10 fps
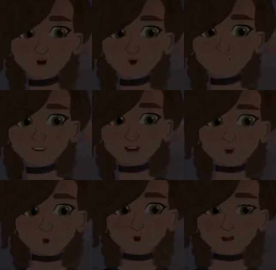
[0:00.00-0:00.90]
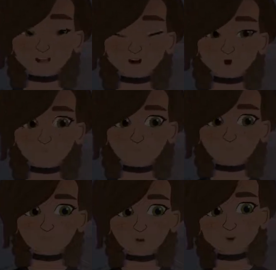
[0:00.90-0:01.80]
that her name was Carmen,
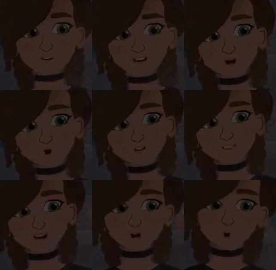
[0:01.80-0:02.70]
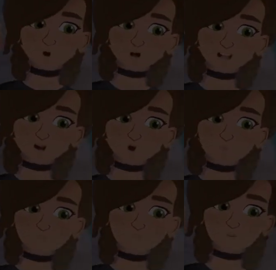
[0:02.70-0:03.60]
and asked me to turn off the
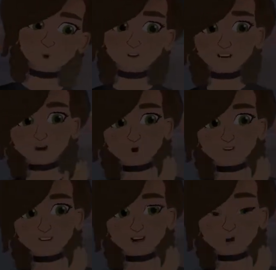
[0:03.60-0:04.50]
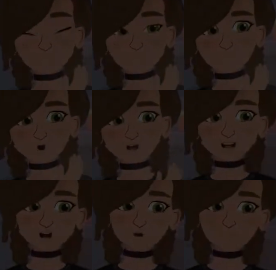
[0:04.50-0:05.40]
flashlight, because it hurt her eyes. I
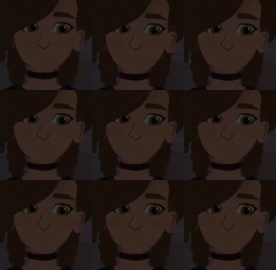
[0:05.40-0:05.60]
did.